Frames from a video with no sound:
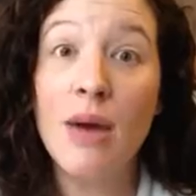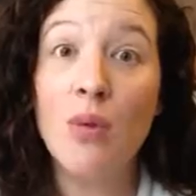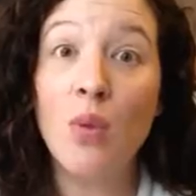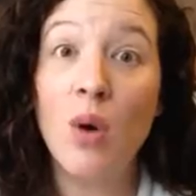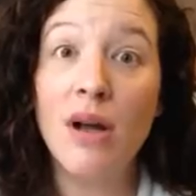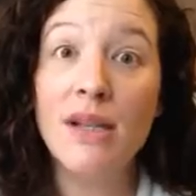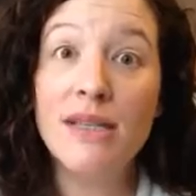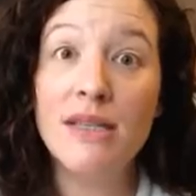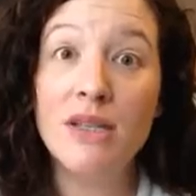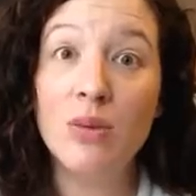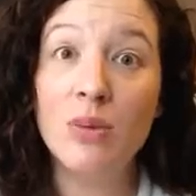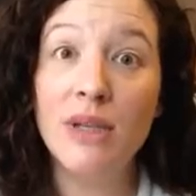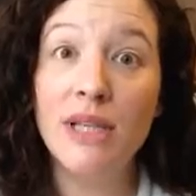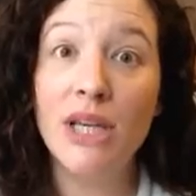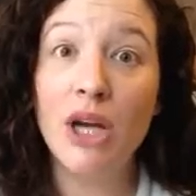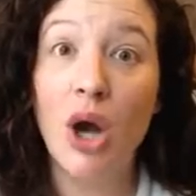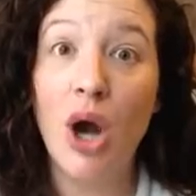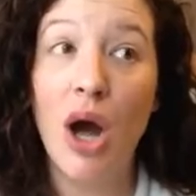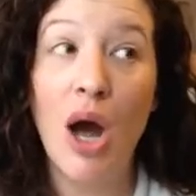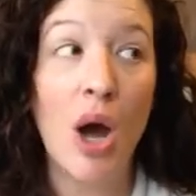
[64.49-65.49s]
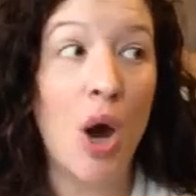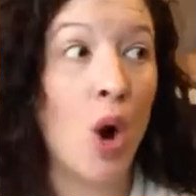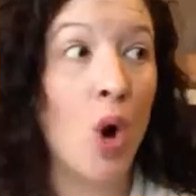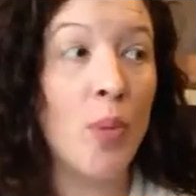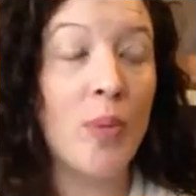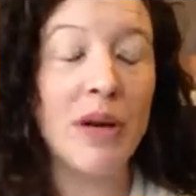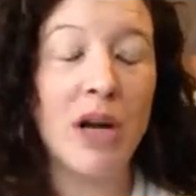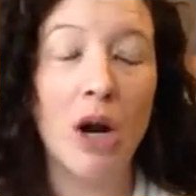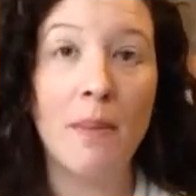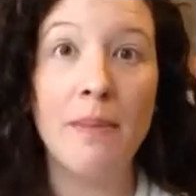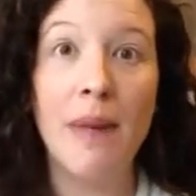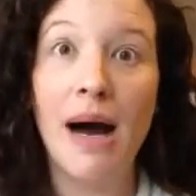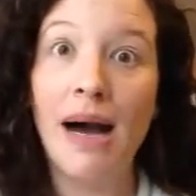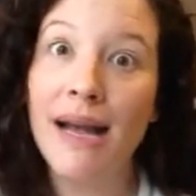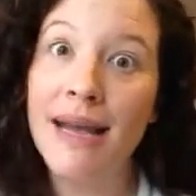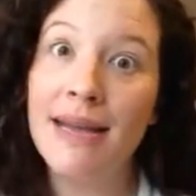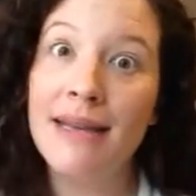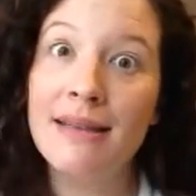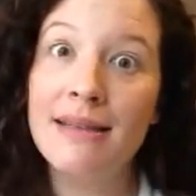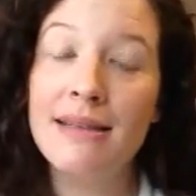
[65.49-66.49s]
It wants to really uh, open our
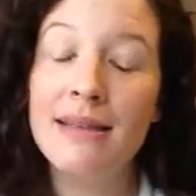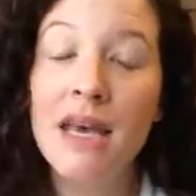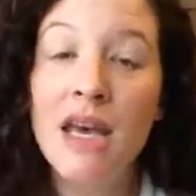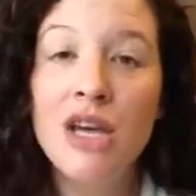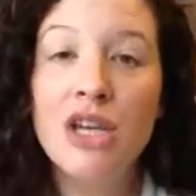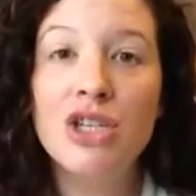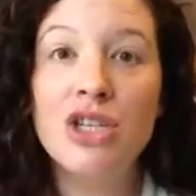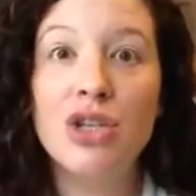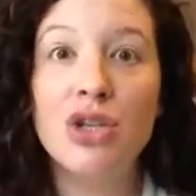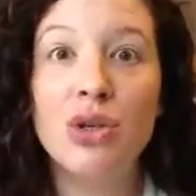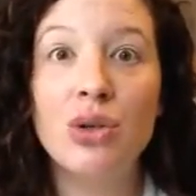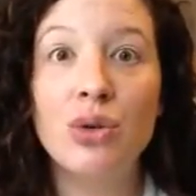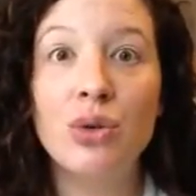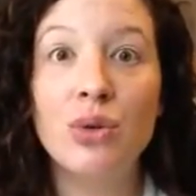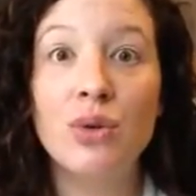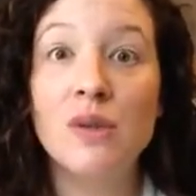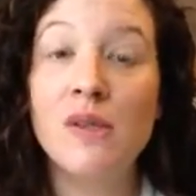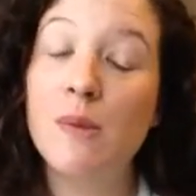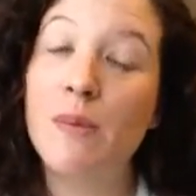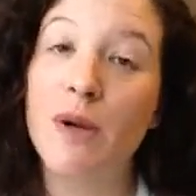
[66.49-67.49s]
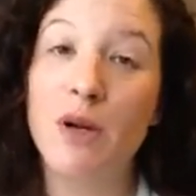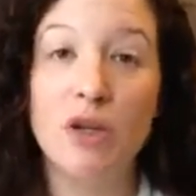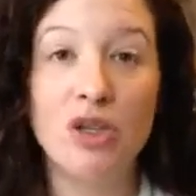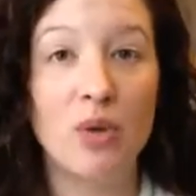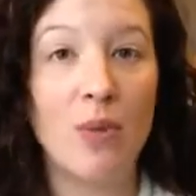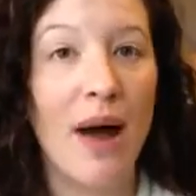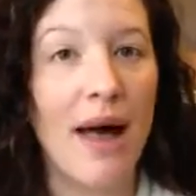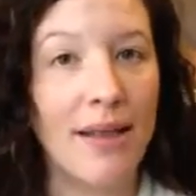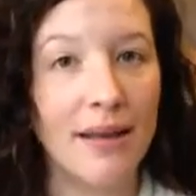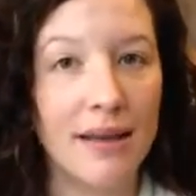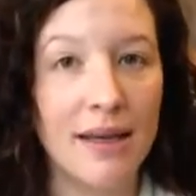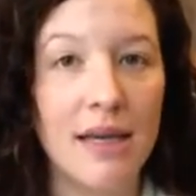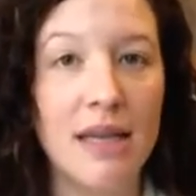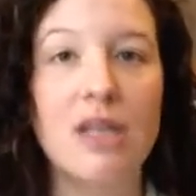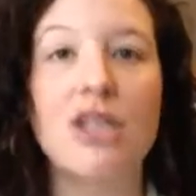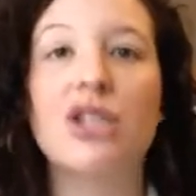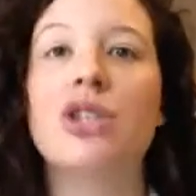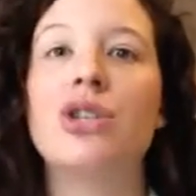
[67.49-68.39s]
minds to spirituality,